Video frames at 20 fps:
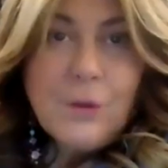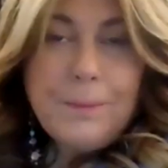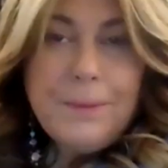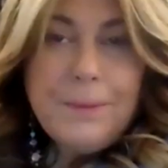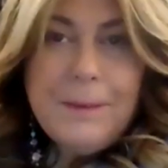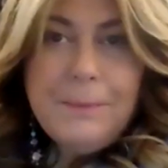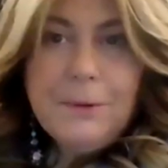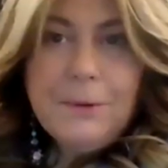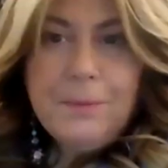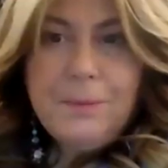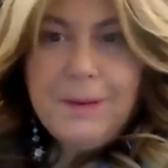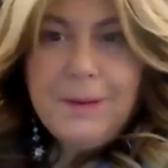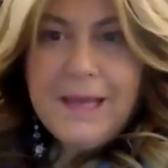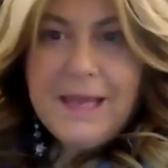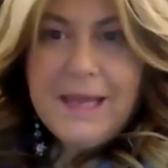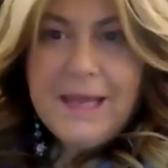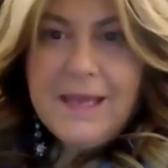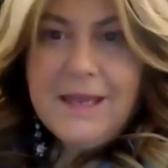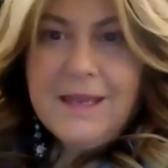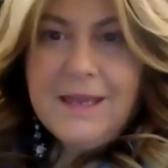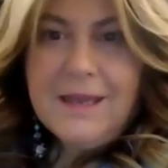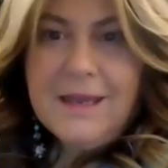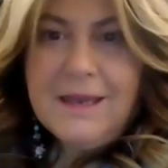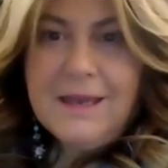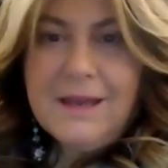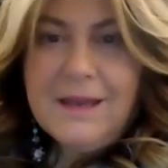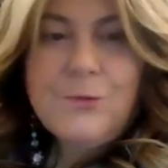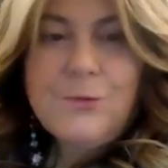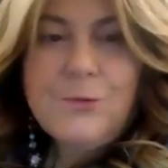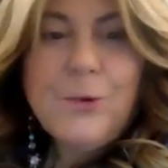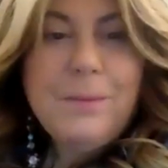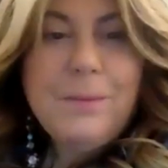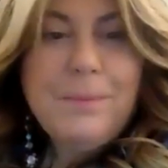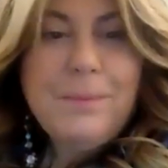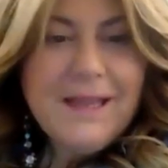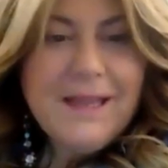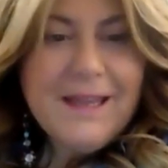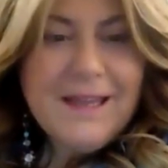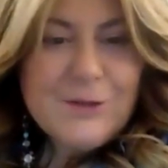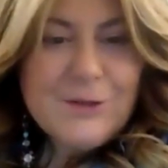people play, and we
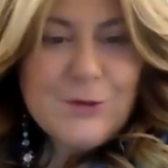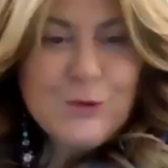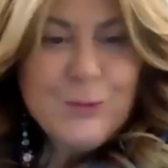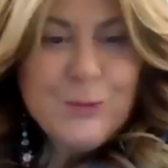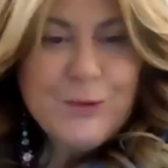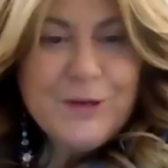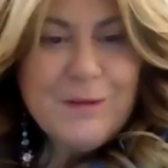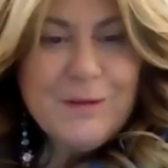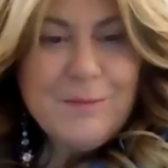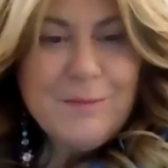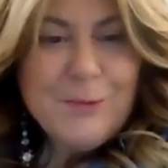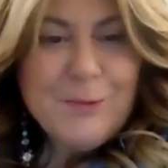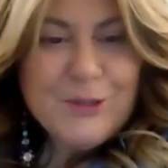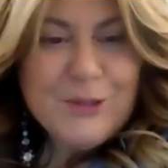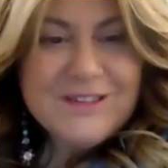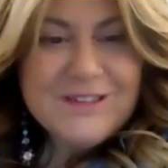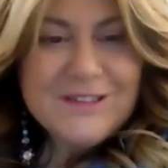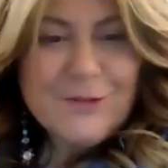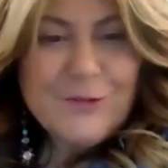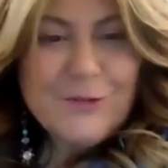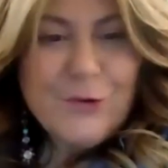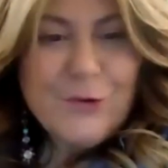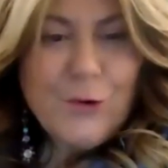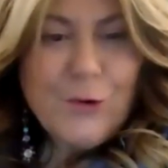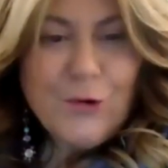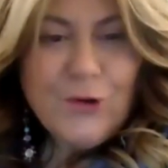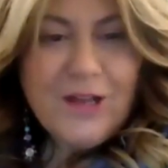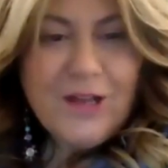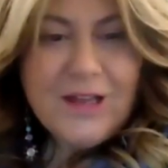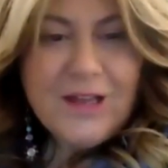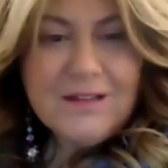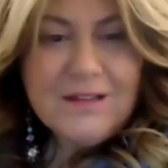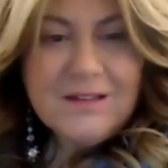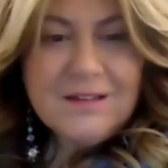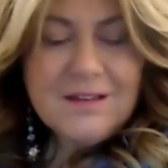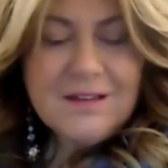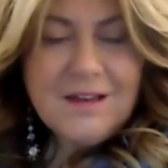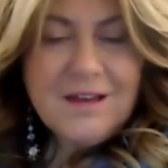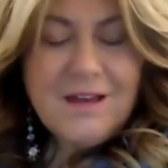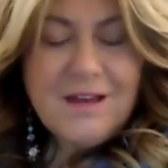play a super important role,
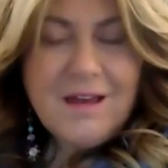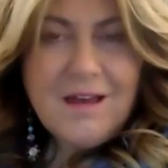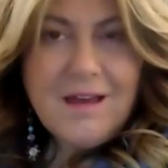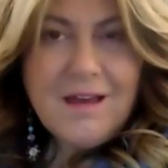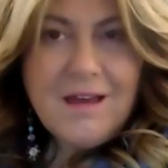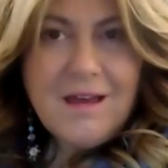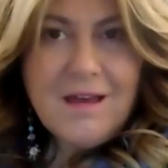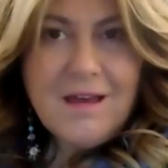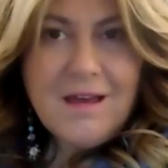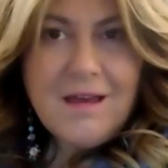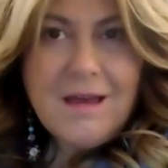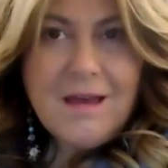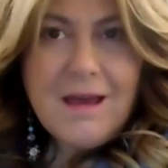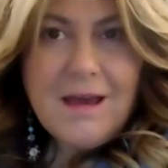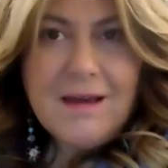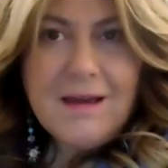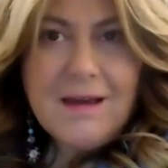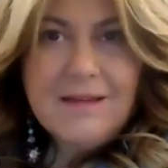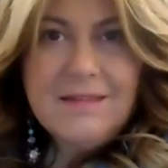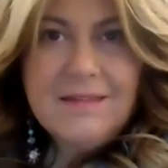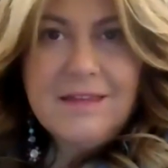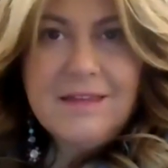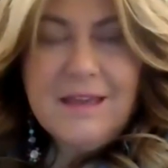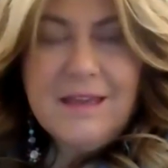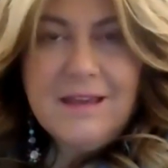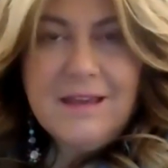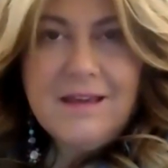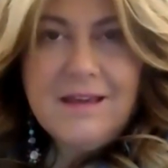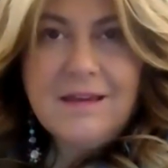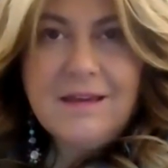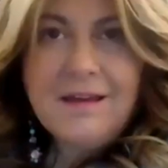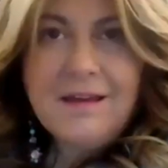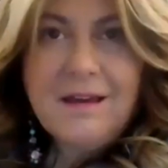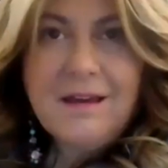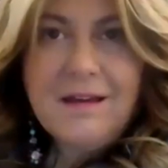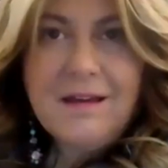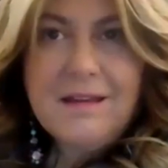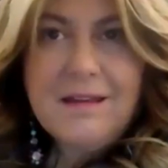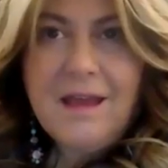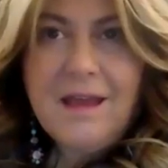and I think
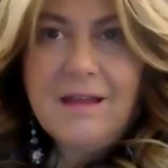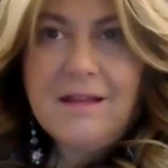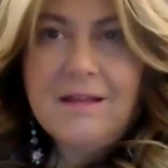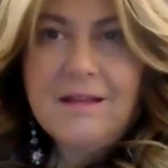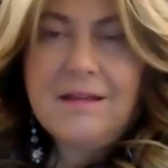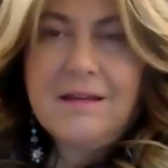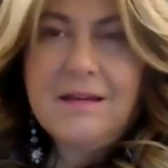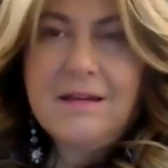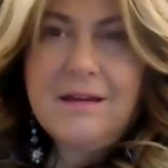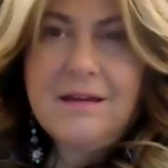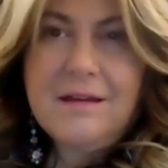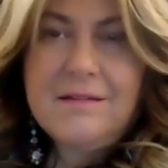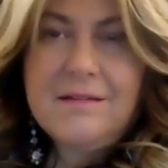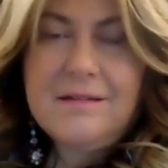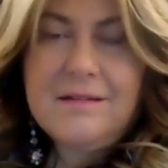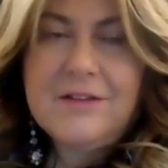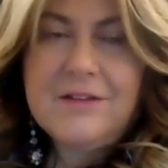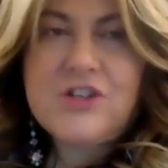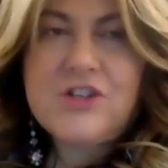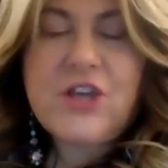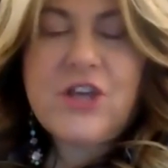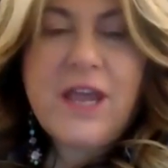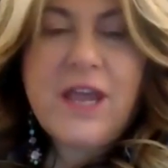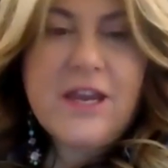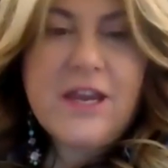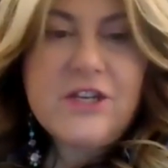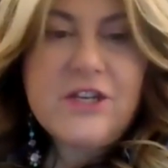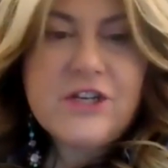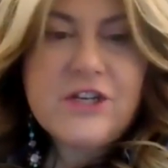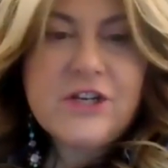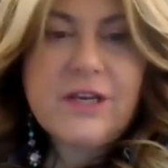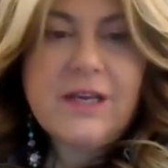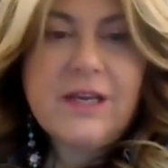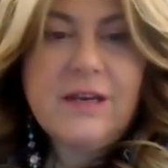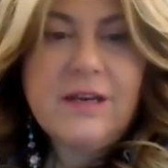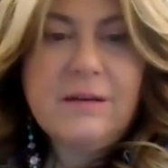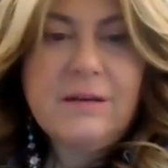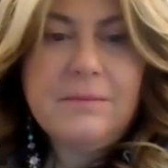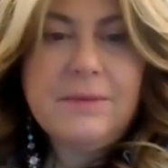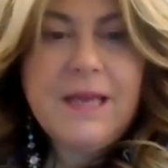that the change
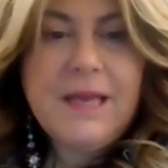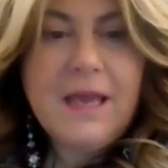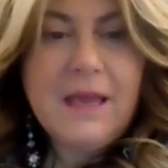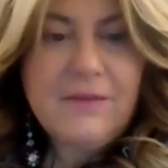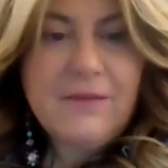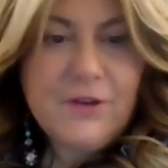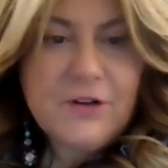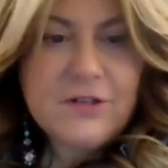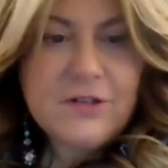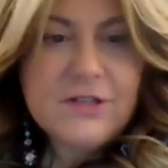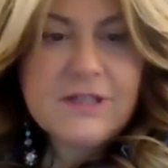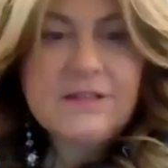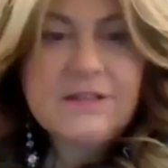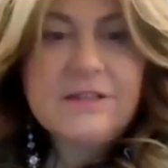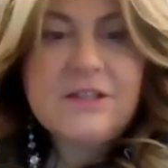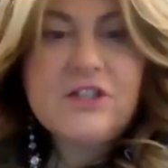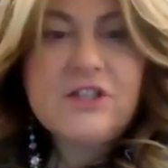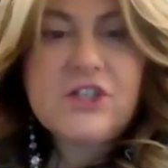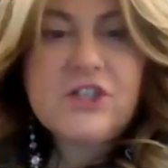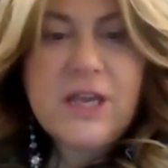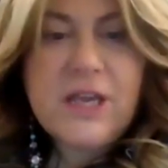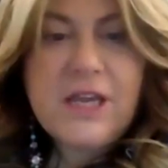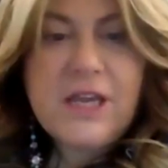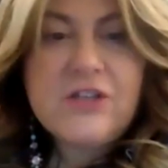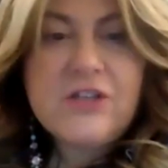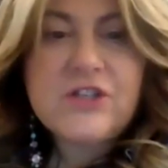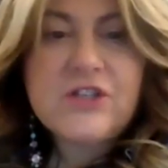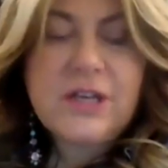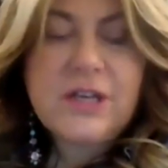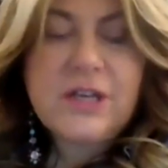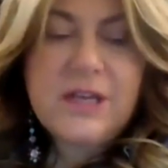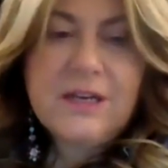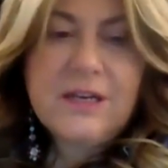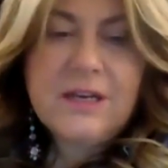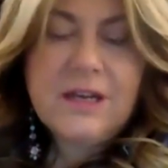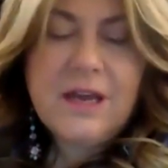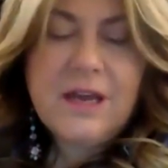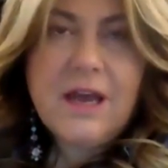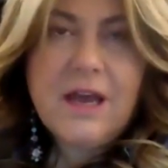in behaviors and the change in